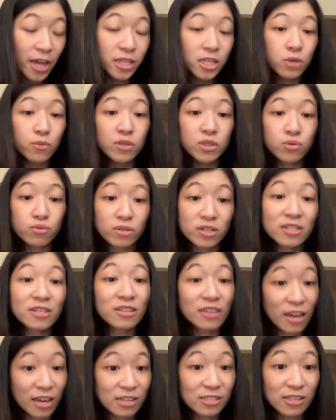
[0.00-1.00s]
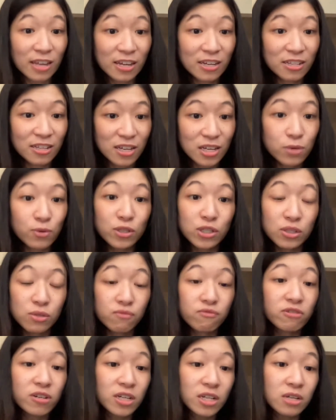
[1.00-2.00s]
And he really, yeah, exactly. He
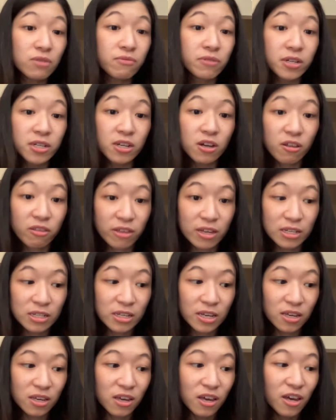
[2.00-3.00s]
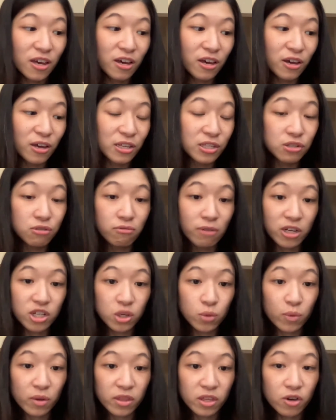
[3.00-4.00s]
was really, really authentic
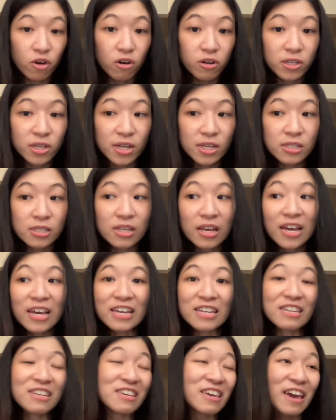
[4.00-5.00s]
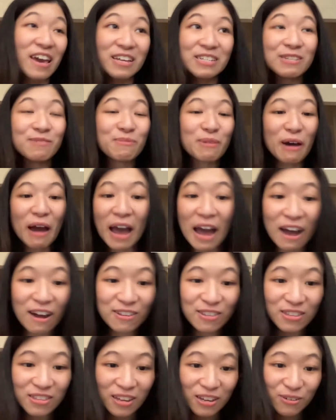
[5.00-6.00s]
interaction with the audience. He cares about
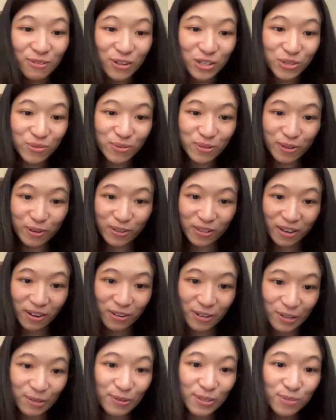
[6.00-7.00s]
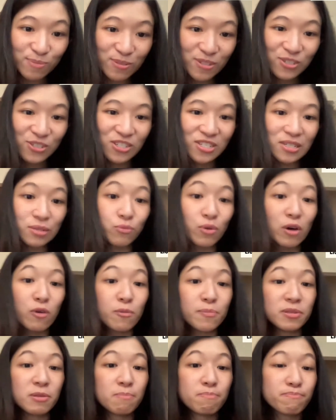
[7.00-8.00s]
how the decoration will look like on a Christmas tree,
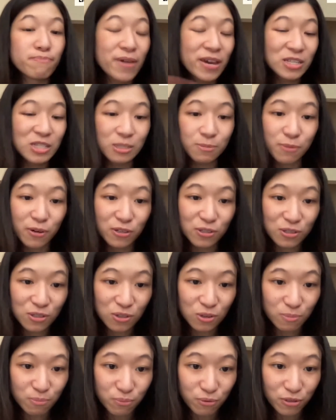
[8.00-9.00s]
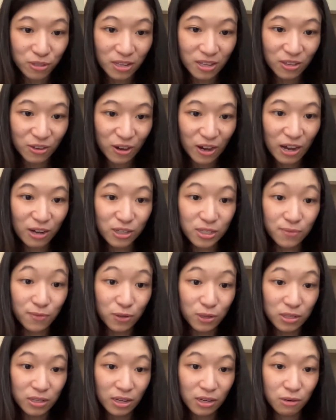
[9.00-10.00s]
where will be the best spots to put in your house
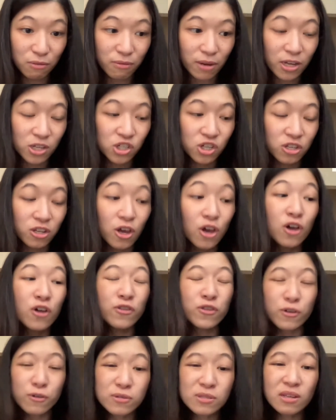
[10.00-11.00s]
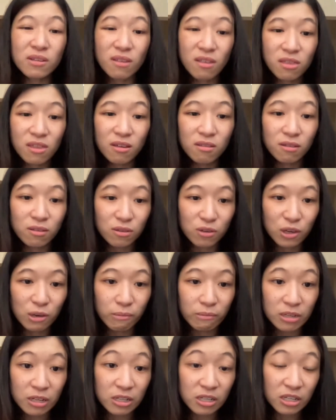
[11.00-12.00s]
for the decoration. Those are the things that the
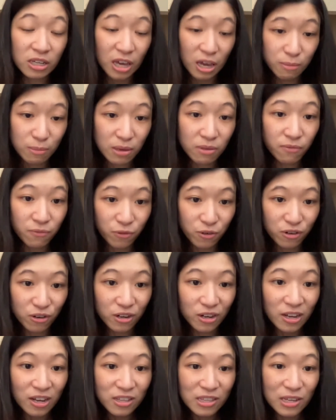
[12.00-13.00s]
community came in for.